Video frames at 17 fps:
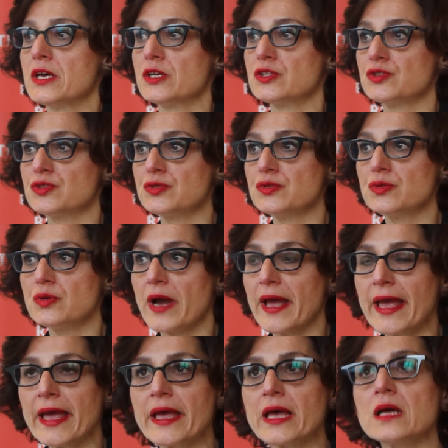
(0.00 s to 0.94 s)
to
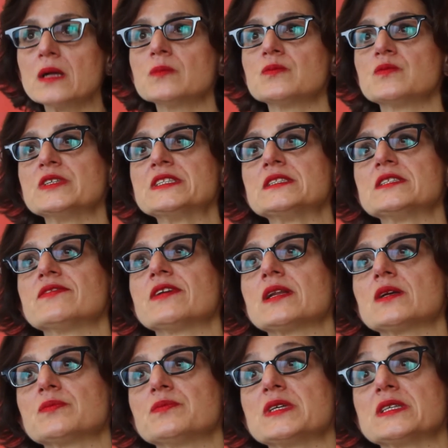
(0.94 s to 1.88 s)
help with
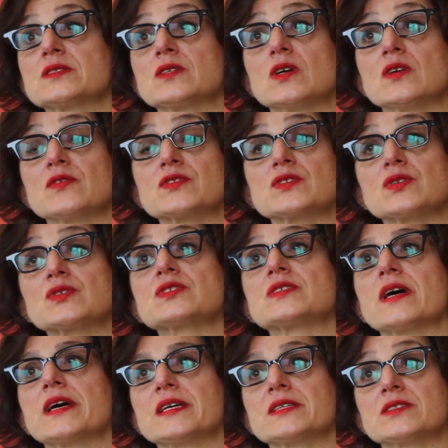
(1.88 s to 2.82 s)
development of
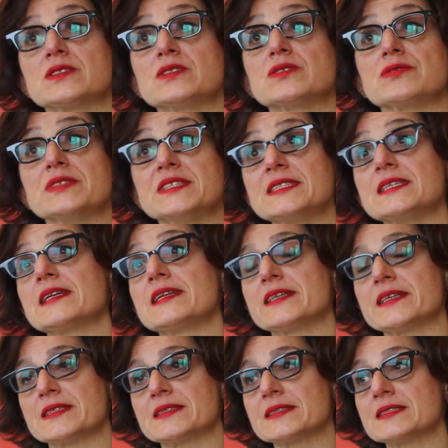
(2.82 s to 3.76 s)
societal
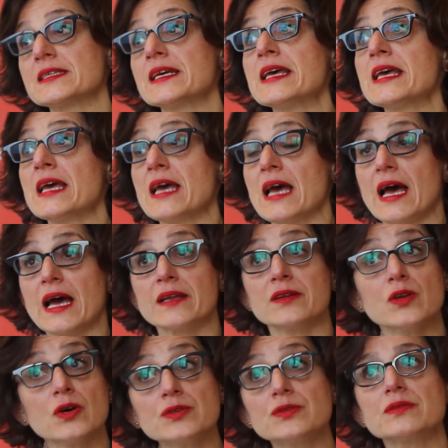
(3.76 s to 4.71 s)
resilience. And
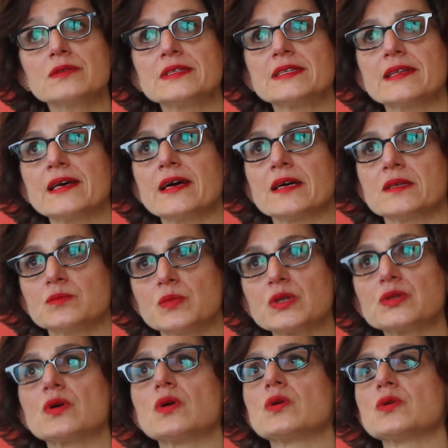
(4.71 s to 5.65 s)
not only that,
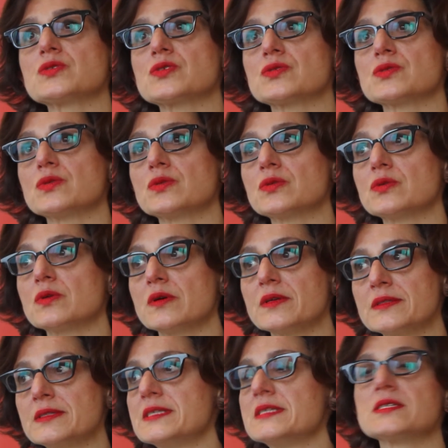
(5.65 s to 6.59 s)
but also
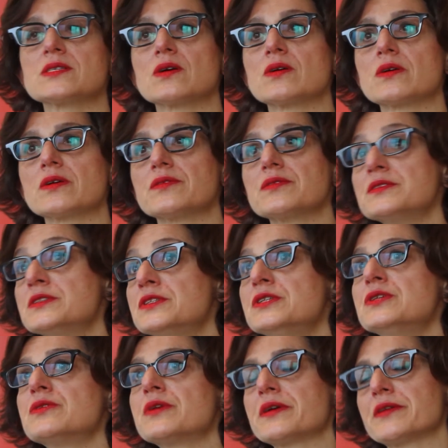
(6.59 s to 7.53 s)
these are
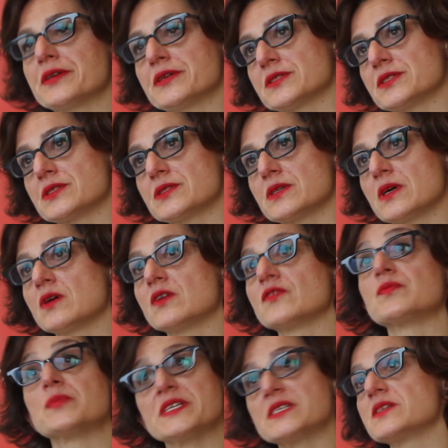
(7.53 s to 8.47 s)
new areas
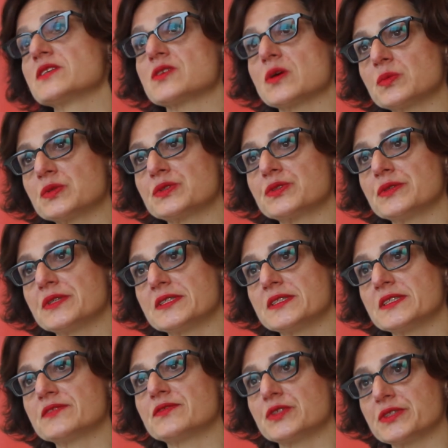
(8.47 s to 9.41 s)
of business
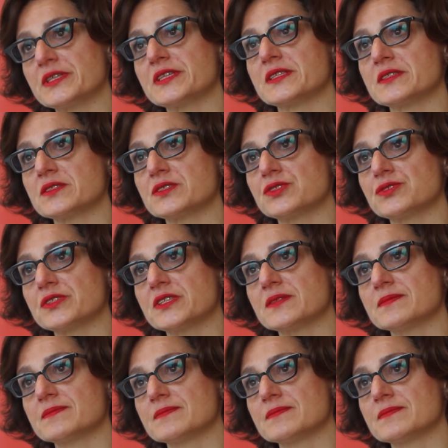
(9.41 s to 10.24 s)
opportunity for the industry.